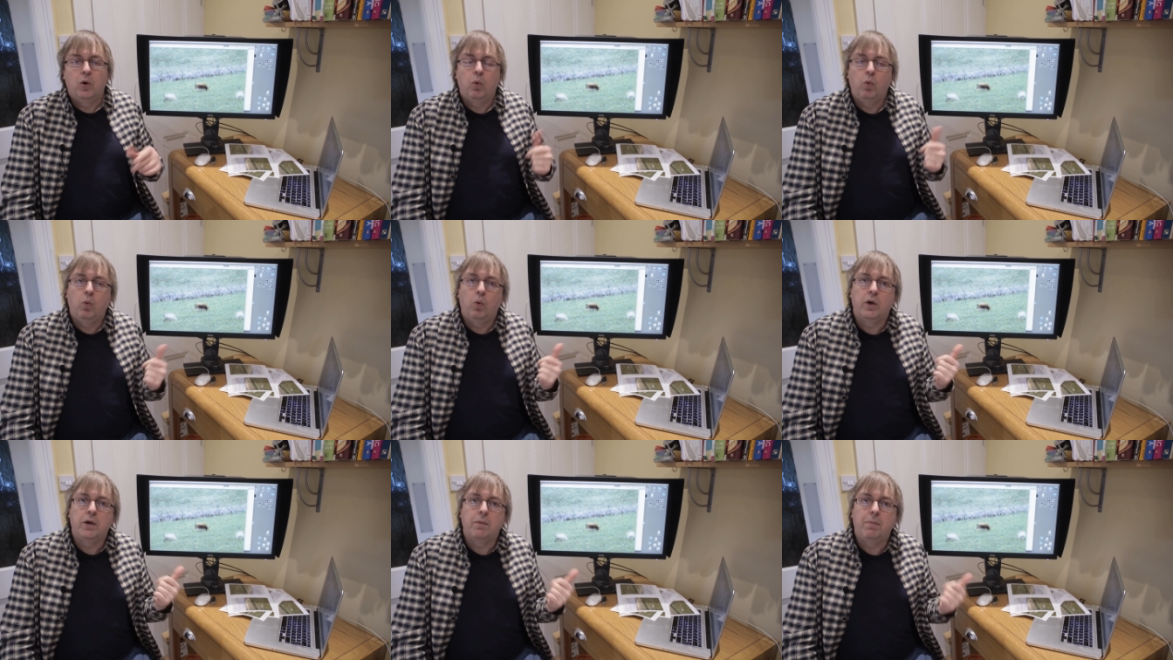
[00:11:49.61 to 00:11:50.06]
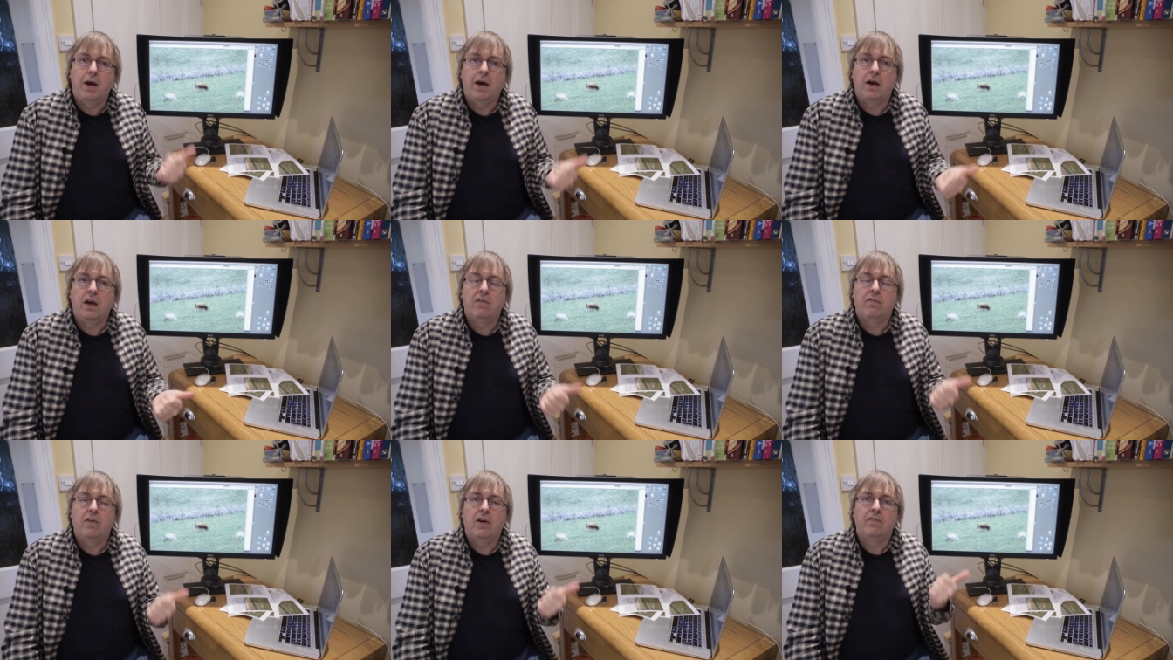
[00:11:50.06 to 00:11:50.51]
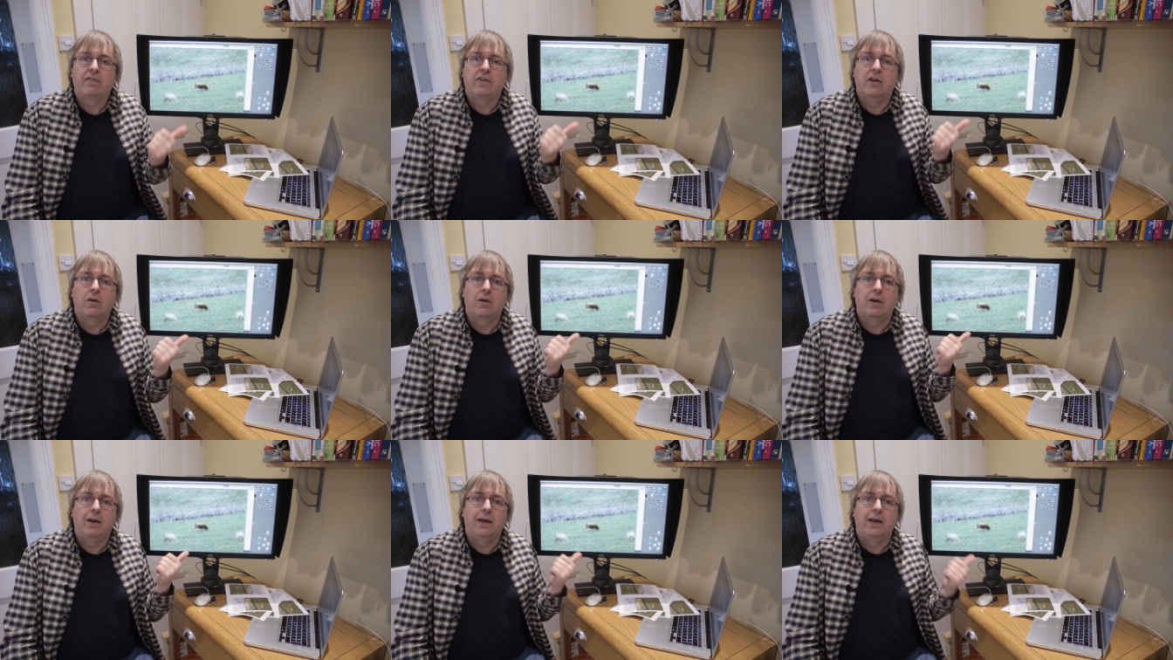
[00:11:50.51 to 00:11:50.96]
What about if I've
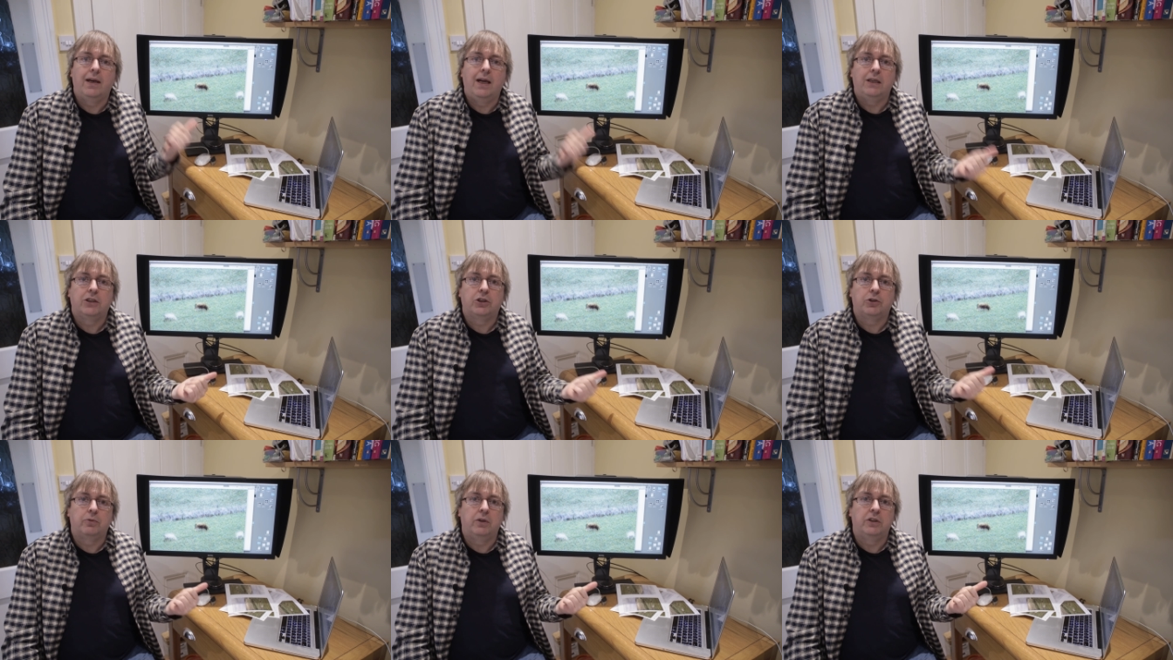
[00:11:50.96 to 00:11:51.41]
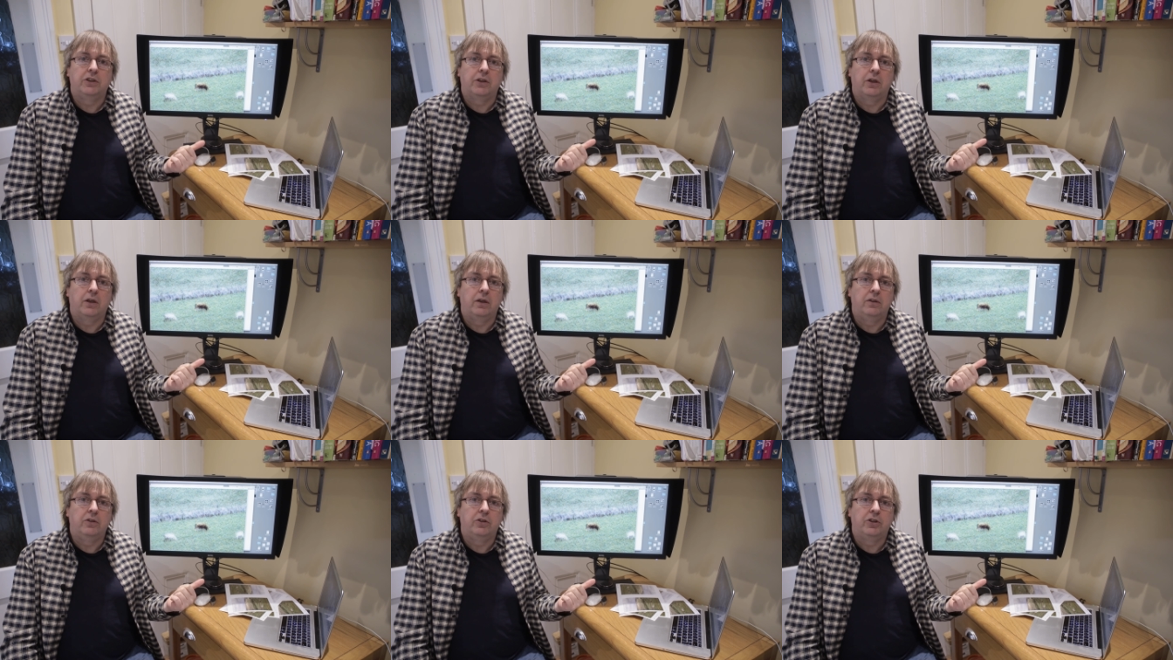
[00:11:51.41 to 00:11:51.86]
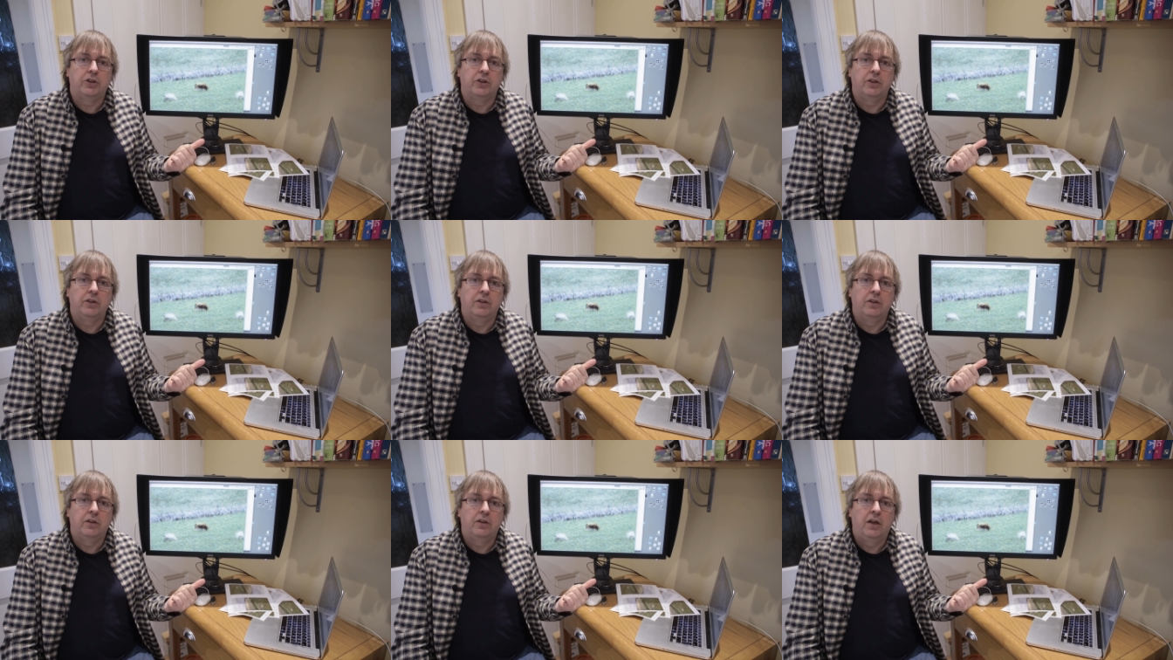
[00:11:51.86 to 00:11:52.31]
got less
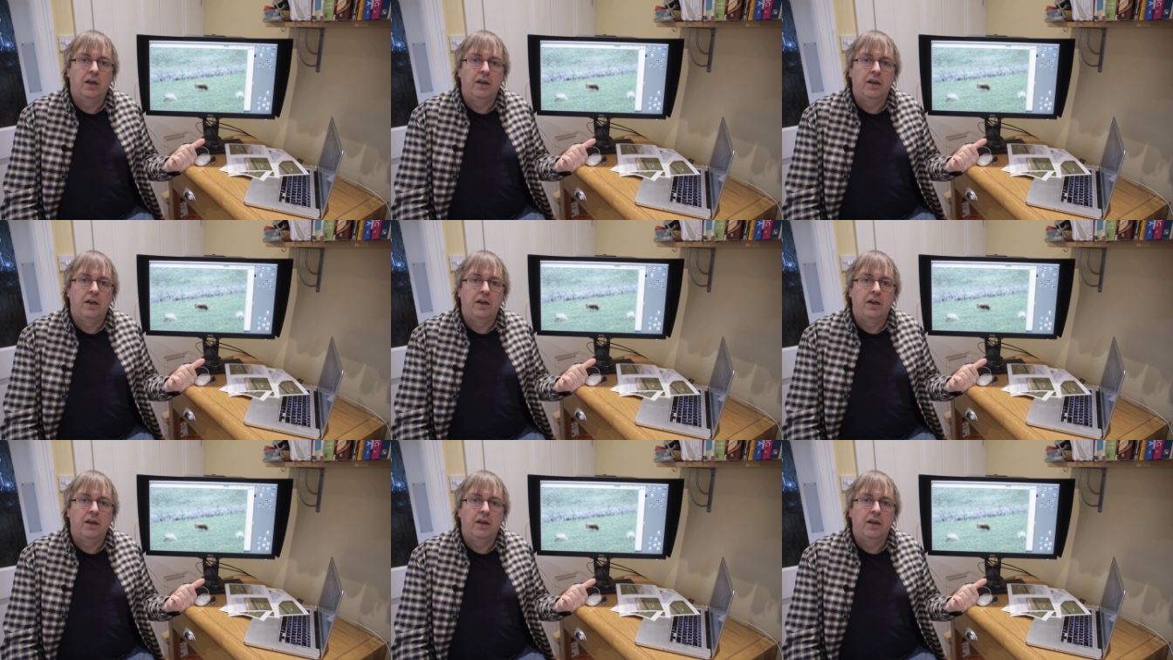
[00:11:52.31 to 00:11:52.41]
resolution?